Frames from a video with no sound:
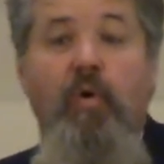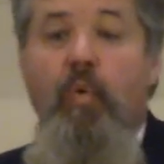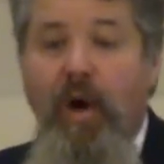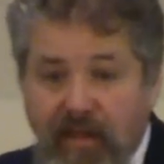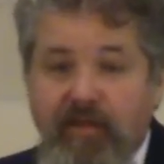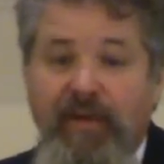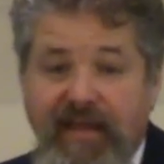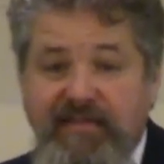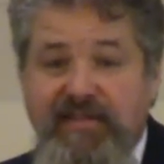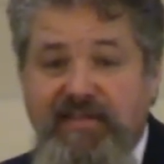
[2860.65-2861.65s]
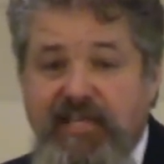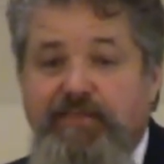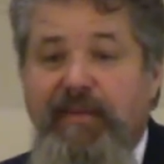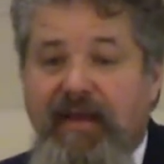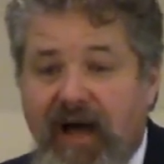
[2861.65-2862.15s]
One of the reasons
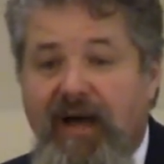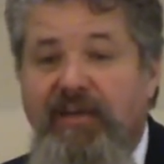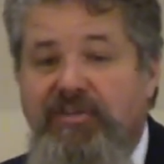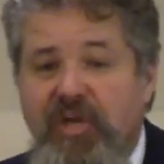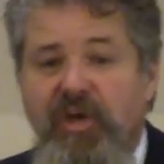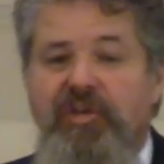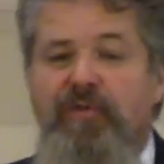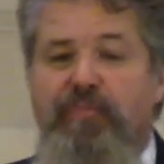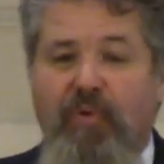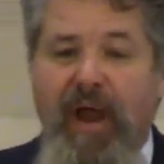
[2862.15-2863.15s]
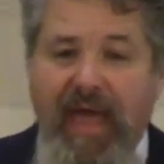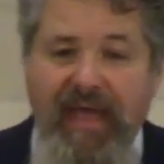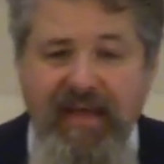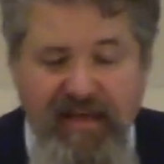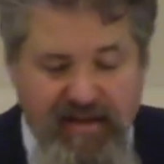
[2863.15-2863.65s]
is because you
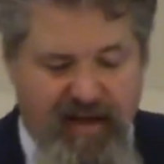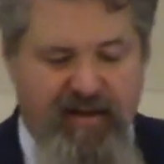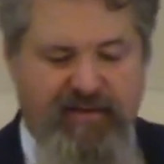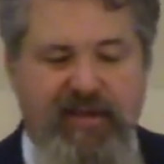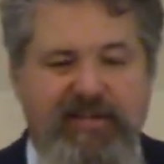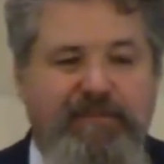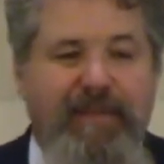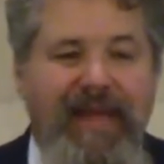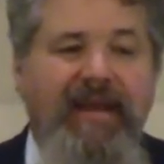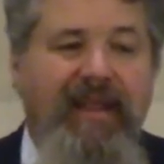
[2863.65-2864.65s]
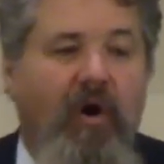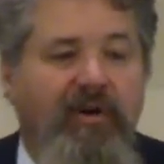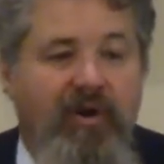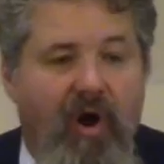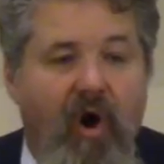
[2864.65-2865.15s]
pray uh, to spend it
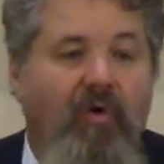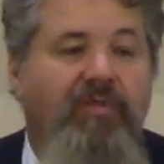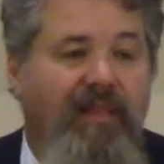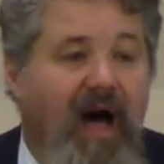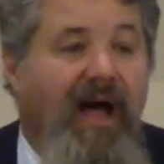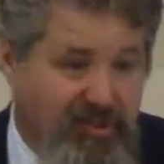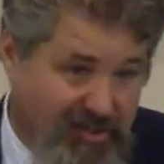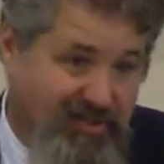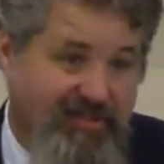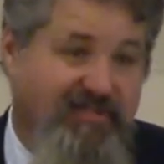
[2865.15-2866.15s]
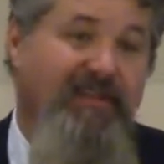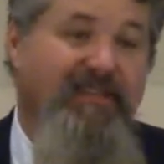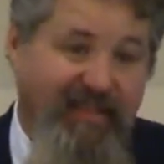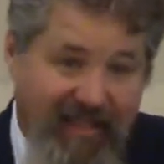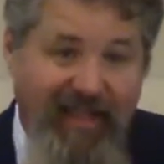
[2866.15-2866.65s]
on your own lusts,
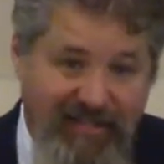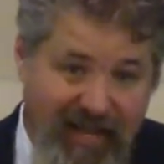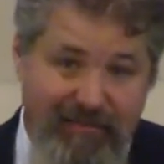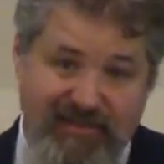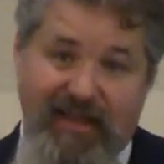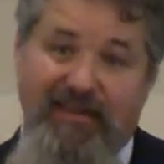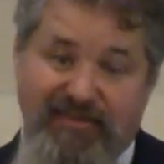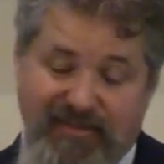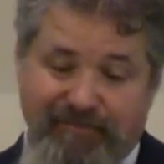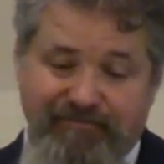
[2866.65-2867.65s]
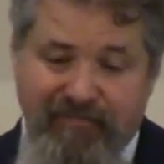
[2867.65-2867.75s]
the King James says.